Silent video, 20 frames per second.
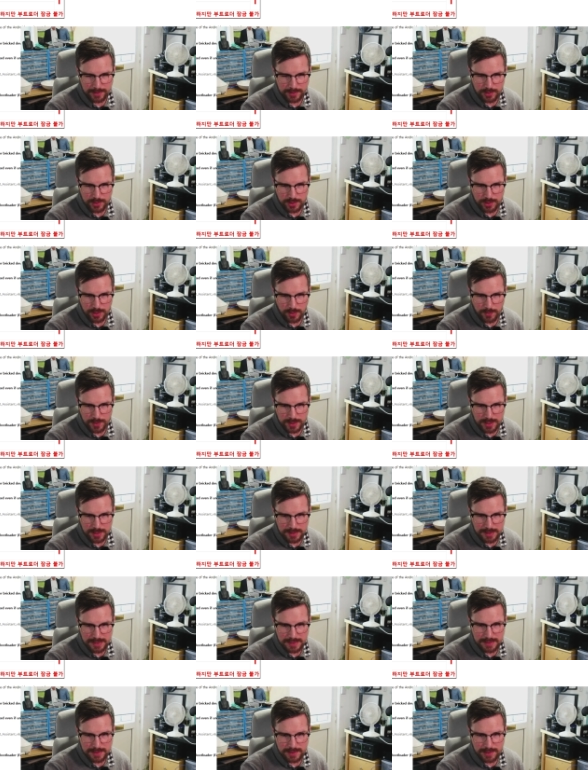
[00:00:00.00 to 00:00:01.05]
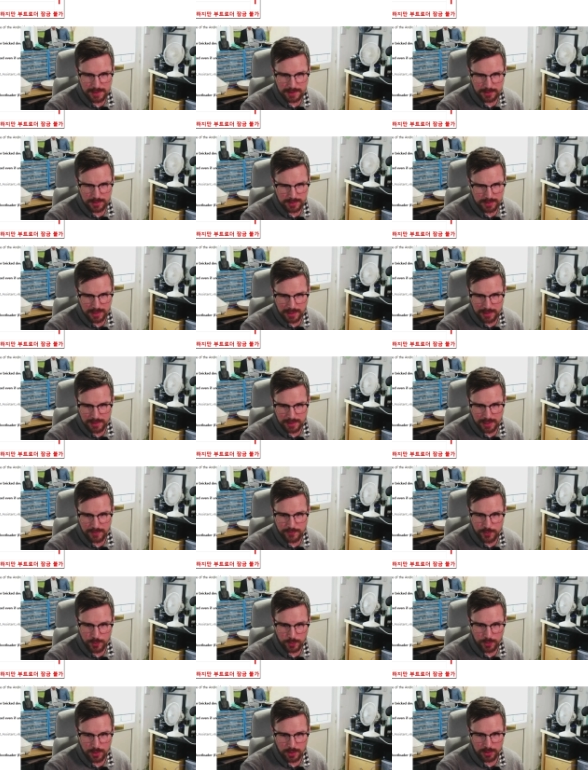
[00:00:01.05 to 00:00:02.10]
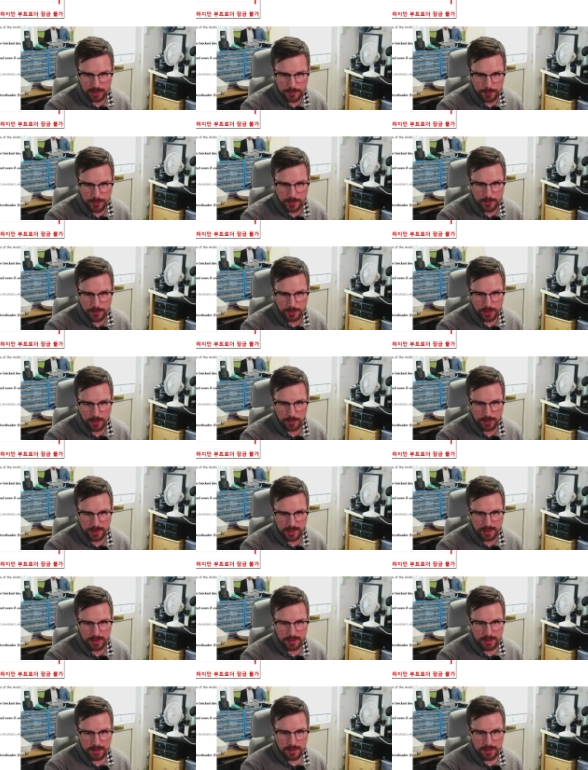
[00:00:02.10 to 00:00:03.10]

does go into details saying that if you unlock the bootloader,